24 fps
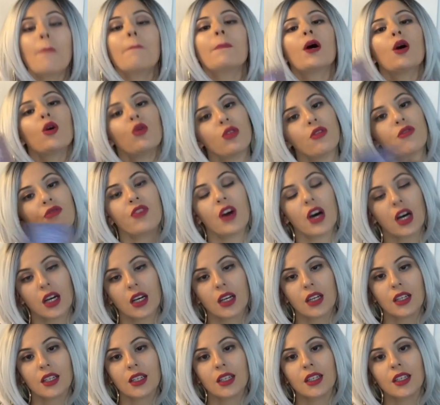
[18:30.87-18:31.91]
but who the fuck
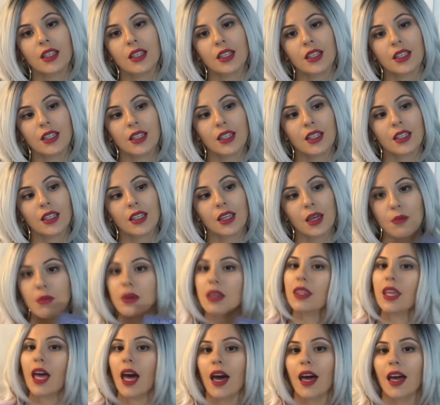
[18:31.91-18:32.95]
can
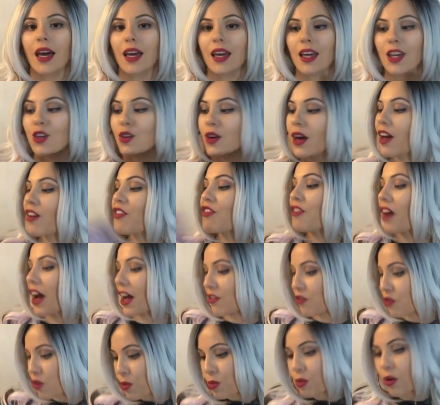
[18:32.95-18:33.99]
beat that? You get
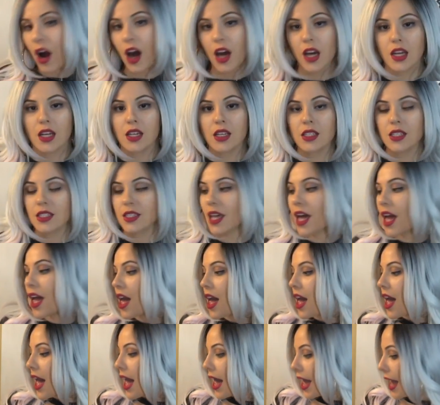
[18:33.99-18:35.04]
5 full products
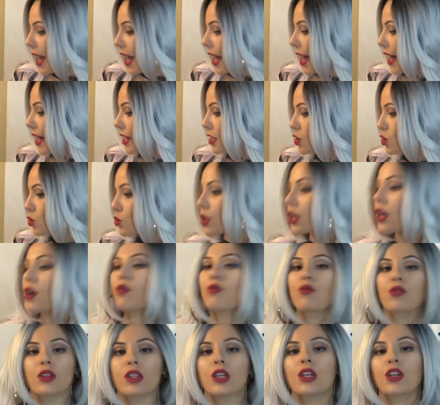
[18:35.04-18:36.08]
and you
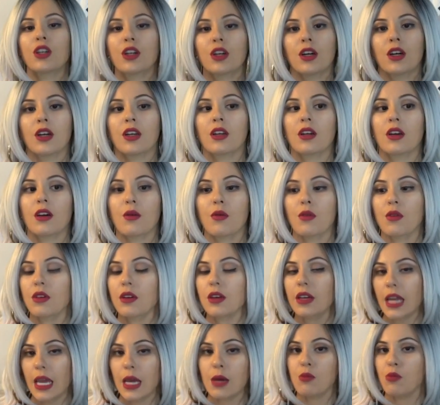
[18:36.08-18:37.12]
get really good
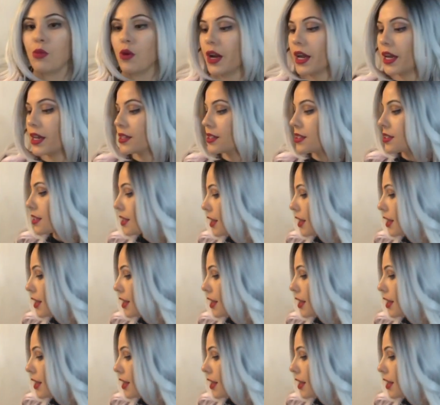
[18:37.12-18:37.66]
name brands.